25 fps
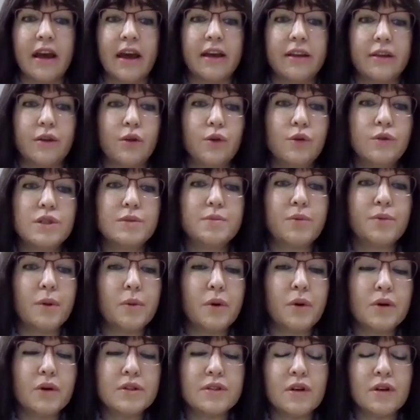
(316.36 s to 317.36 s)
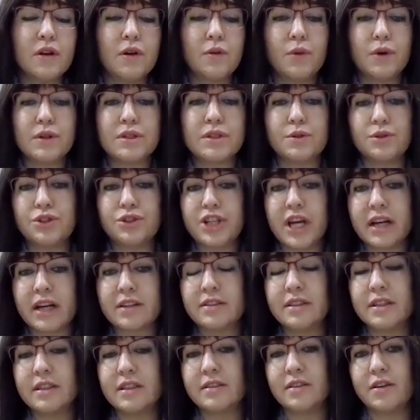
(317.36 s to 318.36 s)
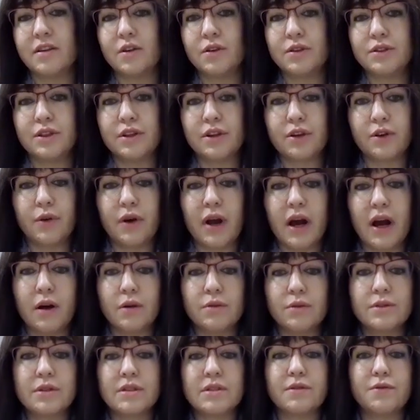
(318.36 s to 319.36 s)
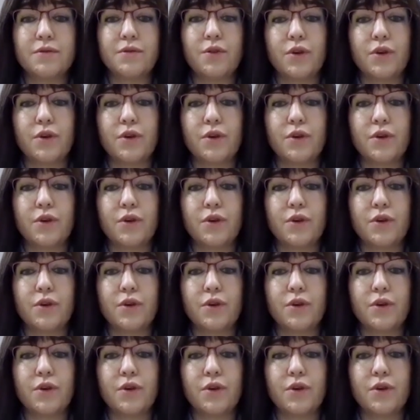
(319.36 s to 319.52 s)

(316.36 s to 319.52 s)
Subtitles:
and whose proposal was rejected on the grounds